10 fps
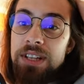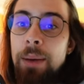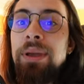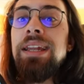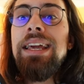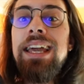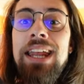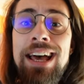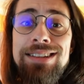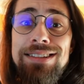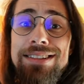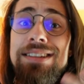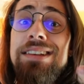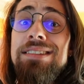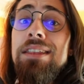I mean, it has
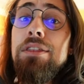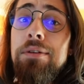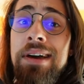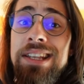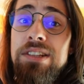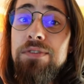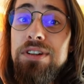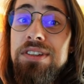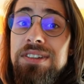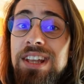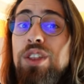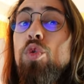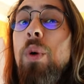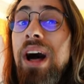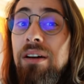16 threads versus the
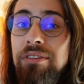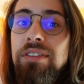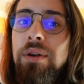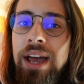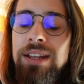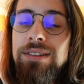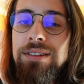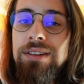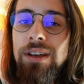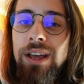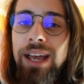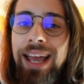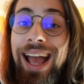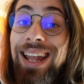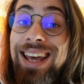12 threads,
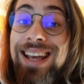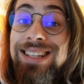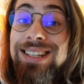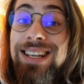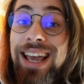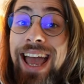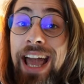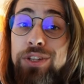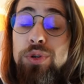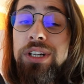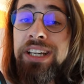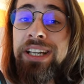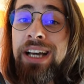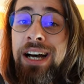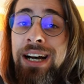and has
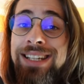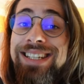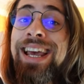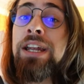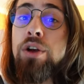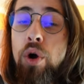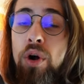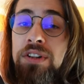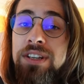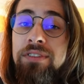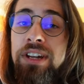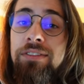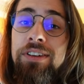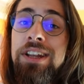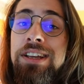actually 10 cores, even
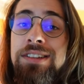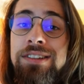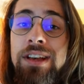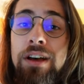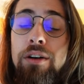if it is